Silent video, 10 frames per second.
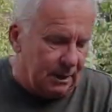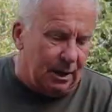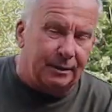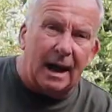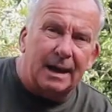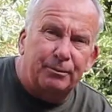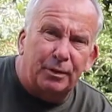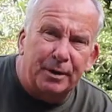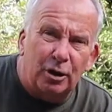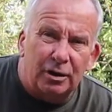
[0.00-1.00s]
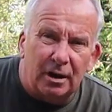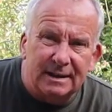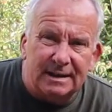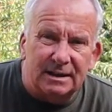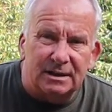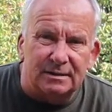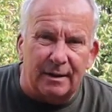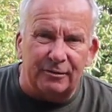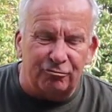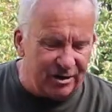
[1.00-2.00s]
Okay, probably a good idea just to
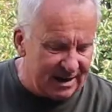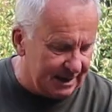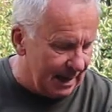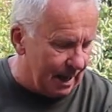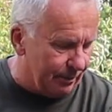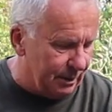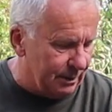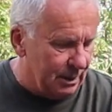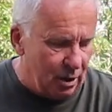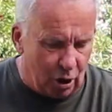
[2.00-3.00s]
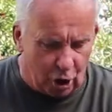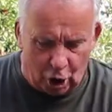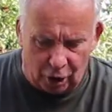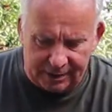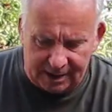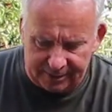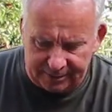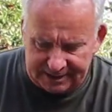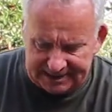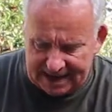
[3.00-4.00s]
have a recap on
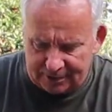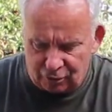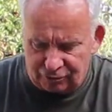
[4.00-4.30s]
the tackle